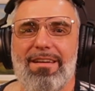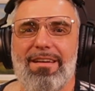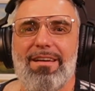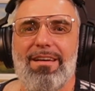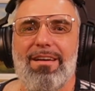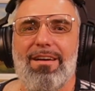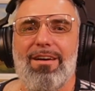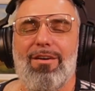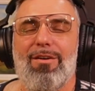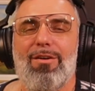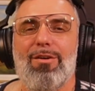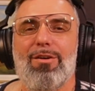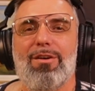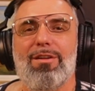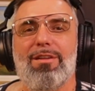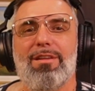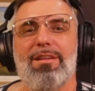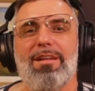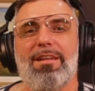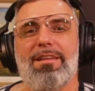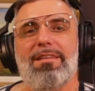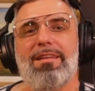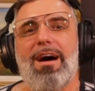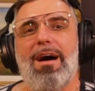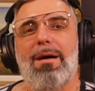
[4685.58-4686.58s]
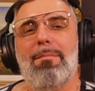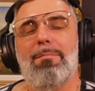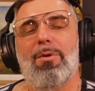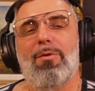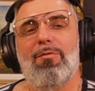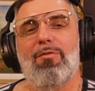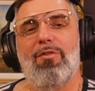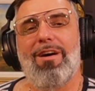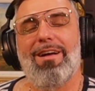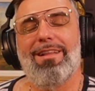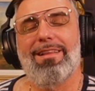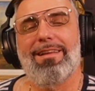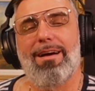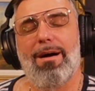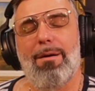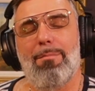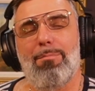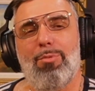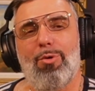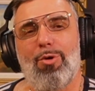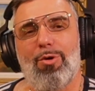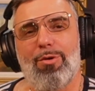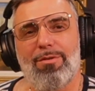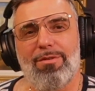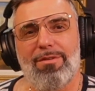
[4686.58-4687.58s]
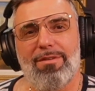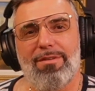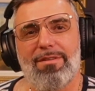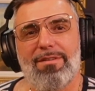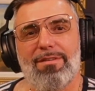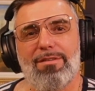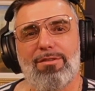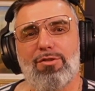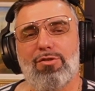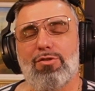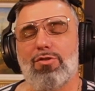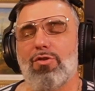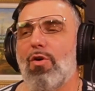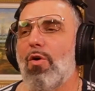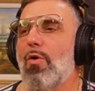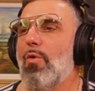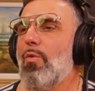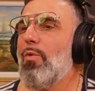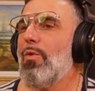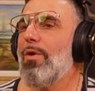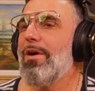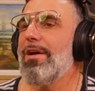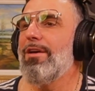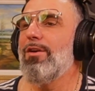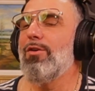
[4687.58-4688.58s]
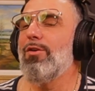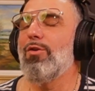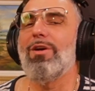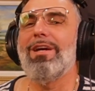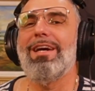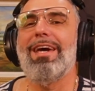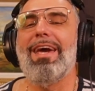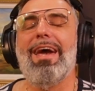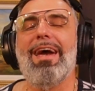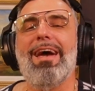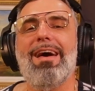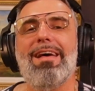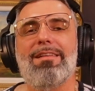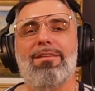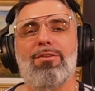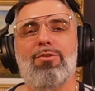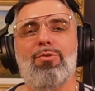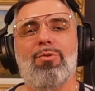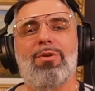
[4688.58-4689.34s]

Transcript: on the time of Al Capone. So you can